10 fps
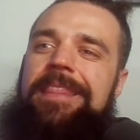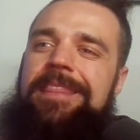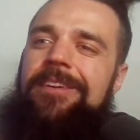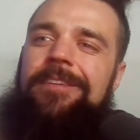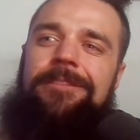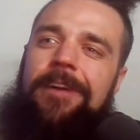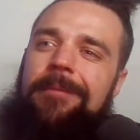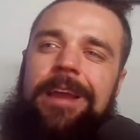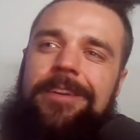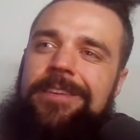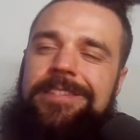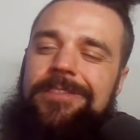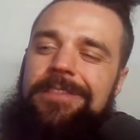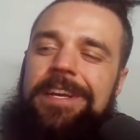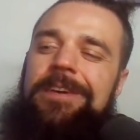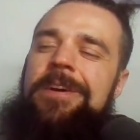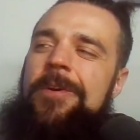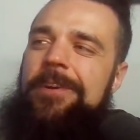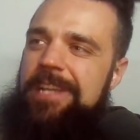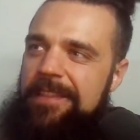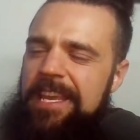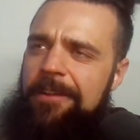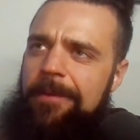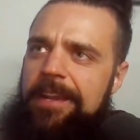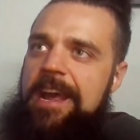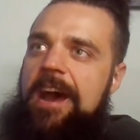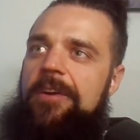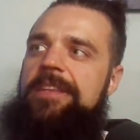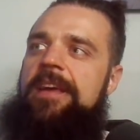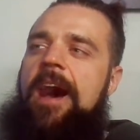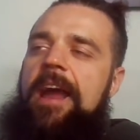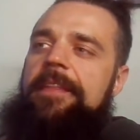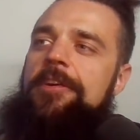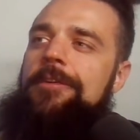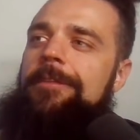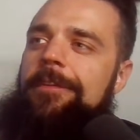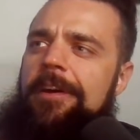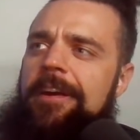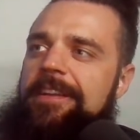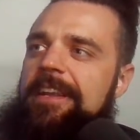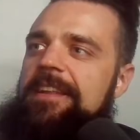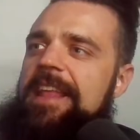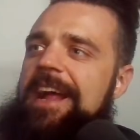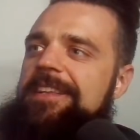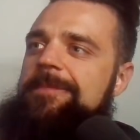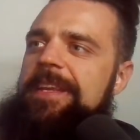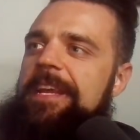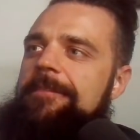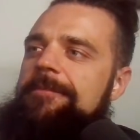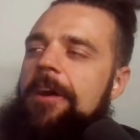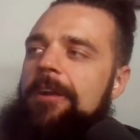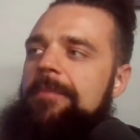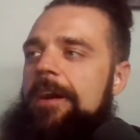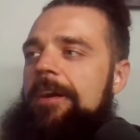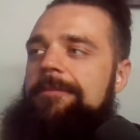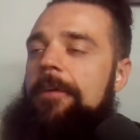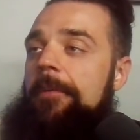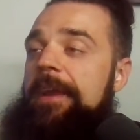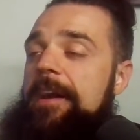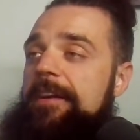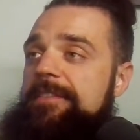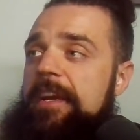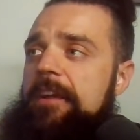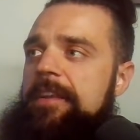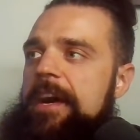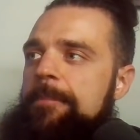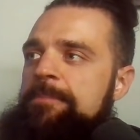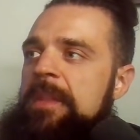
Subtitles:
or farming on Crystal Veil, which I think right now is highly overlooked, and that is being farming on Serendale.